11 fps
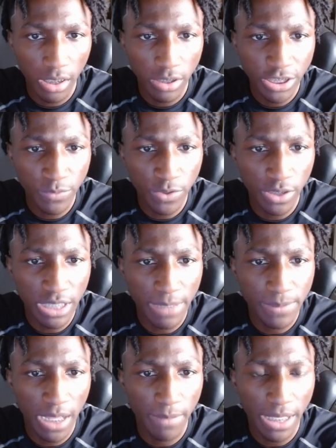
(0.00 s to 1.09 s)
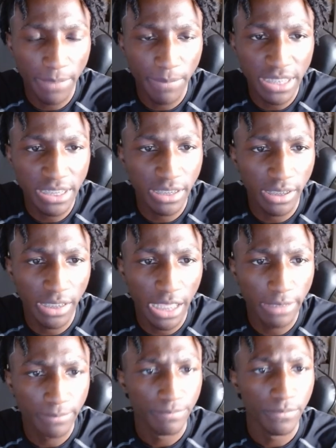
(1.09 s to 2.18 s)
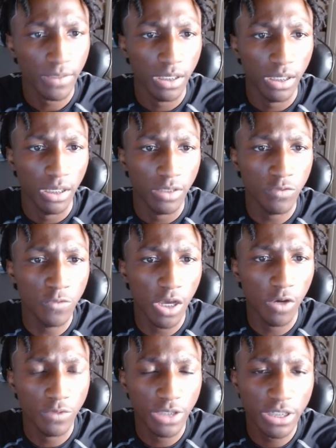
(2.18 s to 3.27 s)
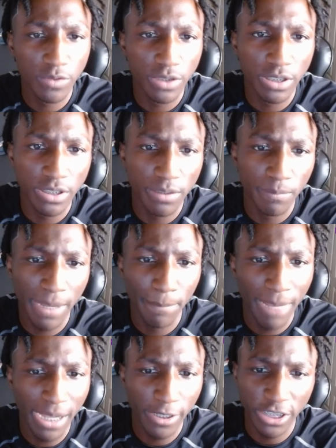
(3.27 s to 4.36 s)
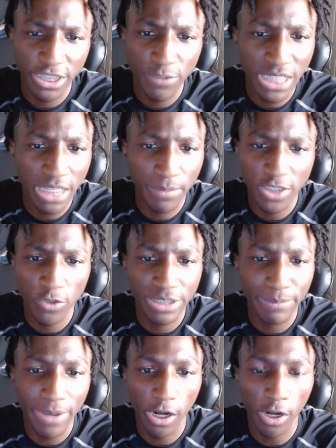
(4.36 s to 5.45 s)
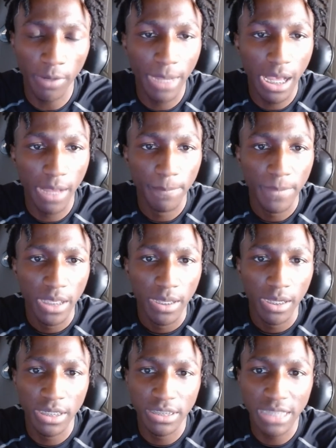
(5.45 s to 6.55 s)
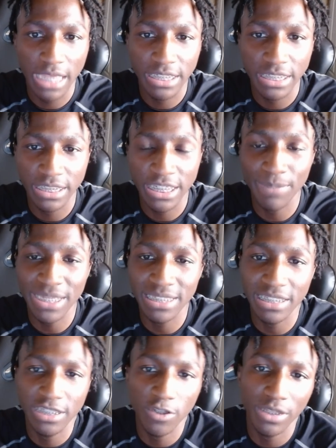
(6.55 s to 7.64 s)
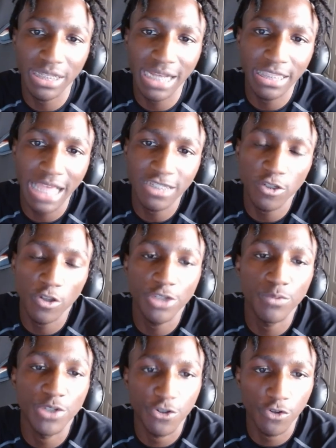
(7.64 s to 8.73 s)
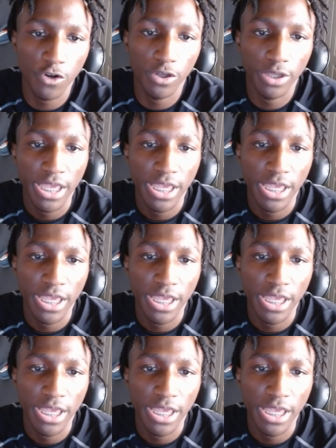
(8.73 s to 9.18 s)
she was on a type time like, basically, like, you know, this, my, she was telling me stories about her mom. Because she basically saw that I saw she was drawn.